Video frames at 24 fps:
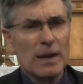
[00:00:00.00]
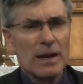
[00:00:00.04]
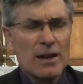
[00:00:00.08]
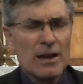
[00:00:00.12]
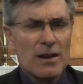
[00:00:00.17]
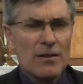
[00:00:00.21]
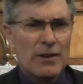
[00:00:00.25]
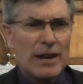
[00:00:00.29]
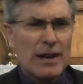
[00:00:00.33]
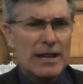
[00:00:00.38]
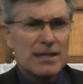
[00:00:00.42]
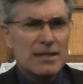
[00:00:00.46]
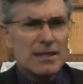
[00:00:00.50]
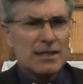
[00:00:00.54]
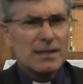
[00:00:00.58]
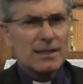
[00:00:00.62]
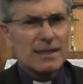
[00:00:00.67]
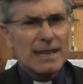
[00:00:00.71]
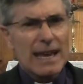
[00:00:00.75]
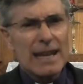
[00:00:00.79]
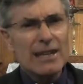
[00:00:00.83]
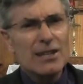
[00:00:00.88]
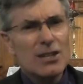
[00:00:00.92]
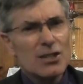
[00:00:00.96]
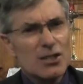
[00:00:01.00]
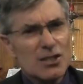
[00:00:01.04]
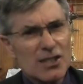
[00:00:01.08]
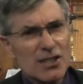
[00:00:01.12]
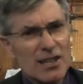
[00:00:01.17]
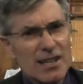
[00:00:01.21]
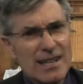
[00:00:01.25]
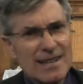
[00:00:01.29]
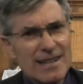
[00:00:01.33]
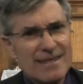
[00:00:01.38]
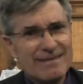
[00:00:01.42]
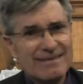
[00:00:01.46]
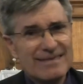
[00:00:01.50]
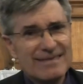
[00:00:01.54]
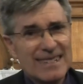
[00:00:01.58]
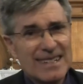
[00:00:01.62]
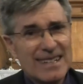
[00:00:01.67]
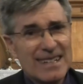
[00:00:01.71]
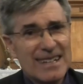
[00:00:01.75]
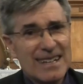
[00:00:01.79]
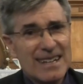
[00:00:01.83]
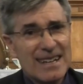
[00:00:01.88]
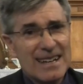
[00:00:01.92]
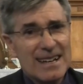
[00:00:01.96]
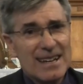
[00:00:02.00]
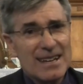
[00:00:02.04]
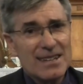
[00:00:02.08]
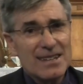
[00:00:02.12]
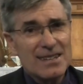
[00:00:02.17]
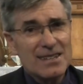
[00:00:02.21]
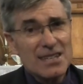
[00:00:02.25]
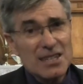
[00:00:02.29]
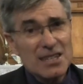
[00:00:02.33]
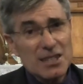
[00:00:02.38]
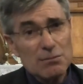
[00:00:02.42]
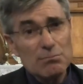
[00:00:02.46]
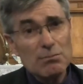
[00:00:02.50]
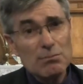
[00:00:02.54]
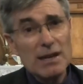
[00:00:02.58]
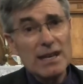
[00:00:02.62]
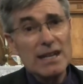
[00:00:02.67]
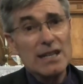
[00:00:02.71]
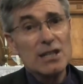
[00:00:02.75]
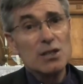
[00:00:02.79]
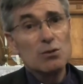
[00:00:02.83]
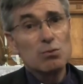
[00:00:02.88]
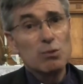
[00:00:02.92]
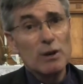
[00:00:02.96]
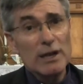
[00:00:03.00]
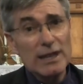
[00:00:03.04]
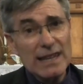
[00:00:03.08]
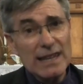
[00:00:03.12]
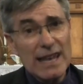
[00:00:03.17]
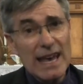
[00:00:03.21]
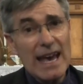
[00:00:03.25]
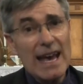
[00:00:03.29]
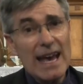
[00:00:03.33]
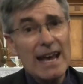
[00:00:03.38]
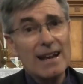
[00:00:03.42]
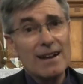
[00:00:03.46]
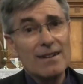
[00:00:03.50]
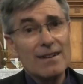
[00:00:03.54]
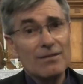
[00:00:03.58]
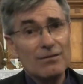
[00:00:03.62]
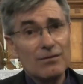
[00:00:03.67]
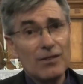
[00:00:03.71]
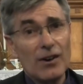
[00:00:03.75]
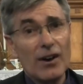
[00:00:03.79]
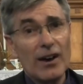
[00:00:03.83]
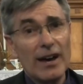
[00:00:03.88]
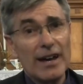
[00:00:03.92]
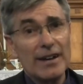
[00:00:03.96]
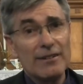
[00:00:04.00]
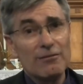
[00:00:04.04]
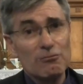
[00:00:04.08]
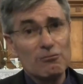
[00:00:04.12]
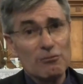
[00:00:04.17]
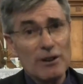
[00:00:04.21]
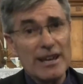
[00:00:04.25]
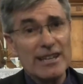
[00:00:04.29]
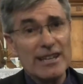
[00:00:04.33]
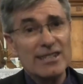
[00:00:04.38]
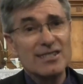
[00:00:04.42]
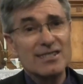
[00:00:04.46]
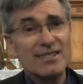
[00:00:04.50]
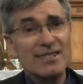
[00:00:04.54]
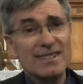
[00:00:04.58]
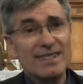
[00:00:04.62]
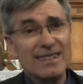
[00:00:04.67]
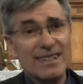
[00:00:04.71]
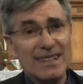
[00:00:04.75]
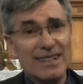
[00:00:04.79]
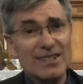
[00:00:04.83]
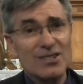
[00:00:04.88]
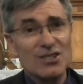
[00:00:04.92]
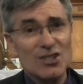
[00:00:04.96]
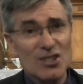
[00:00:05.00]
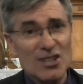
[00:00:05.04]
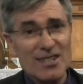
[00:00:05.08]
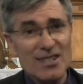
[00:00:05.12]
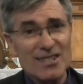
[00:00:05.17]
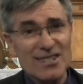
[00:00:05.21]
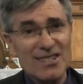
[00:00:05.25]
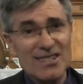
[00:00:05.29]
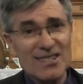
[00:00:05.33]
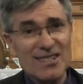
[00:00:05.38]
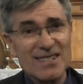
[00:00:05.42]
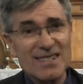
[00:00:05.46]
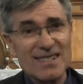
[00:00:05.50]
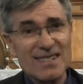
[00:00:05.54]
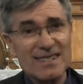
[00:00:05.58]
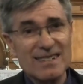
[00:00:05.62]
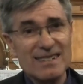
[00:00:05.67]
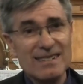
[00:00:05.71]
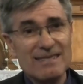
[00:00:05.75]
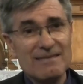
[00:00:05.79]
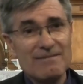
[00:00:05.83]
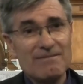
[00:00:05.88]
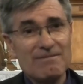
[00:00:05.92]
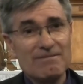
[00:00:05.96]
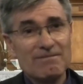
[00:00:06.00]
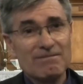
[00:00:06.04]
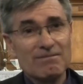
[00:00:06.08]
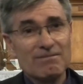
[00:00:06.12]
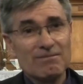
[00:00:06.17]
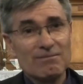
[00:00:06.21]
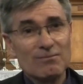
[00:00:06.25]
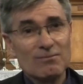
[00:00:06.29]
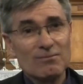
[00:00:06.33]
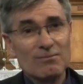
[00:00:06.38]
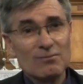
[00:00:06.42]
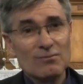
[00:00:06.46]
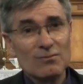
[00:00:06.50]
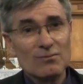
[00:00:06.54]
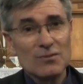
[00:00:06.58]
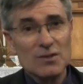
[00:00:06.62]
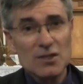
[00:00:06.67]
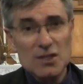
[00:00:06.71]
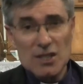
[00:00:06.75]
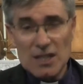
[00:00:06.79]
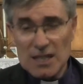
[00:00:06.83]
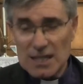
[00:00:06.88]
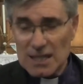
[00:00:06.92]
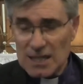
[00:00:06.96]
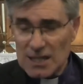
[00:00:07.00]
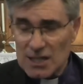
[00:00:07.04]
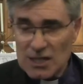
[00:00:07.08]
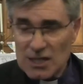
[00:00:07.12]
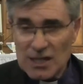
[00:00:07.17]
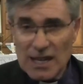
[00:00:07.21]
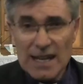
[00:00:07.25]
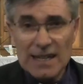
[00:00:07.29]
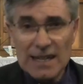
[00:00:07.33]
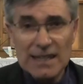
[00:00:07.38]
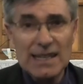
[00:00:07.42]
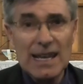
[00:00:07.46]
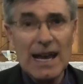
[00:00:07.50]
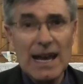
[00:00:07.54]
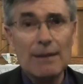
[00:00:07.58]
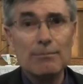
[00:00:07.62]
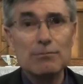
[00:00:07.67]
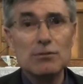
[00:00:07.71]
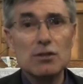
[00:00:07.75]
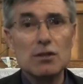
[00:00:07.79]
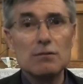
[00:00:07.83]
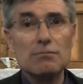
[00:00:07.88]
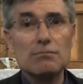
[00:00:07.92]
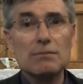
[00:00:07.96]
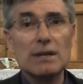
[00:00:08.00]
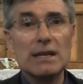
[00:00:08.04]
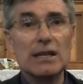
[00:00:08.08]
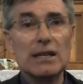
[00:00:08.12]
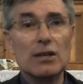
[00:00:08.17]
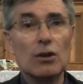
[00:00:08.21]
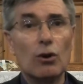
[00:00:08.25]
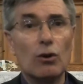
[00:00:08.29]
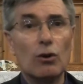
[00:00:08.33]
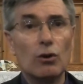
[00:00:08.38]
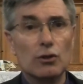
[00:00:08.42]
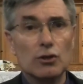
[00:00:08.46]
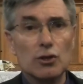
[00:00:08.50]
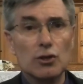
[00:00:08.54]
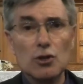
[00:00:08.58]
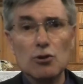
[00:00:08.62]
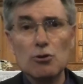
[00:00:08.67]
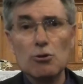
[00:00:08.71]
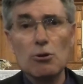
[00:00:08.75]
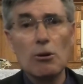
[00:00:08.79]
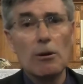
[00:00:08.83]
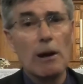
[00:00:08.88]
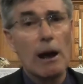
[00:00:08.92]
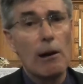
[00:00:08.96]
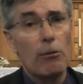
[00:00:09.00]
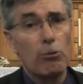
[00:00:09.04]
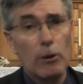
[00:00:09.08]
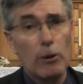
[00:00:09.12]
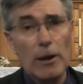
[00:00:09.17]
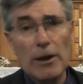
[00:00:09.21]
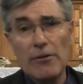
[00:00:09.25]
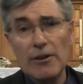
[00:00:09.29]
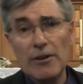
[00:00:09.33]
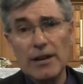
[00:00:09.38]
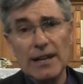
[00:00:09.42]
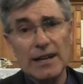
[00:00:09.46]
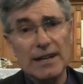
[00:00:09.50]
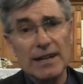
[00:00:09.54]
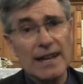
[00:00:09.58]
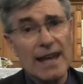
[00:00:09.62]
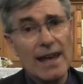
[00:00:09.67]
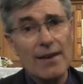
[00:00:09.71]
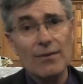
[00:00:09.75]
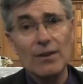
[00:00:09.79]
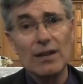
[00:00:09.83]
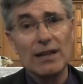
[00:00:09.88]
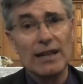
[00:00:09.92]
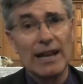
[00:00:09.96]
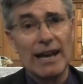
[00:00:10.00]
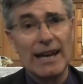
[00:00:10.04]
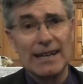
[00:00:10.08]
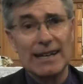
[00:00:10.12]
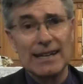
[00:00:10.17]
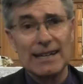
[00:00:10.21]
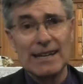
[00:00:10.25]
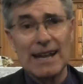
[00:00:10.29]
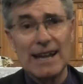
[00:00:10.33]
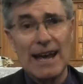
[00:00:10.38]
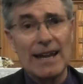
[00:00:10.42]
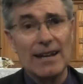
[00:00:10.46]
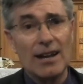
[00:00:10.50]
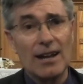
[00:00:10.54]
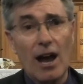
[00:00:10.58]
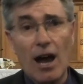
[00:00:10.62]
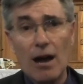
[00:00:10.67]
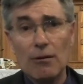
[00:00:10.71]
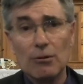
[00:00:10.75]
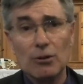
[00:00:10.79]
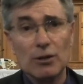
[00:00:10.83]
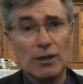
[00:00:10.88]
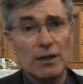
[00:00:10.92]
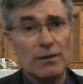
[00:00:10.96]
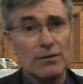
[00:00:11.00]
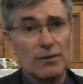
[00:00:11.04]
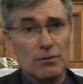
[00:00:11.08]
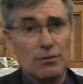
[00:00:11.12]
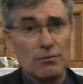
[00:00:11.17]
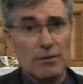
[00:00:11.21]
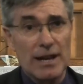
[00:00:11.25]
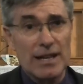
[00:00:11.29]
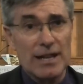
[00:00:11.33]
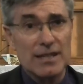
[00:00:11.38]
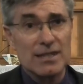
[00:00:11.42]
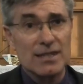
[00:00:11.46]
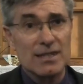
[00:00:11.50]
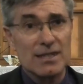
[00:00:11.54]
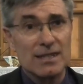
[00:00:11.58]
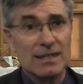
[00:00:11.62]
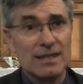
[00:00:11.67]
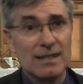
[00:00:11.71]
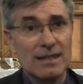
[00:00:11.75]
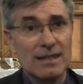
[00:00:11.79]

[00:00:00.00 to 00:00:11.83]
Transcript: Friends, can you see? This means we can find rest in Jesus. Jesus said, Come to me, all you who are weary and heavy laden, and I will give you rest.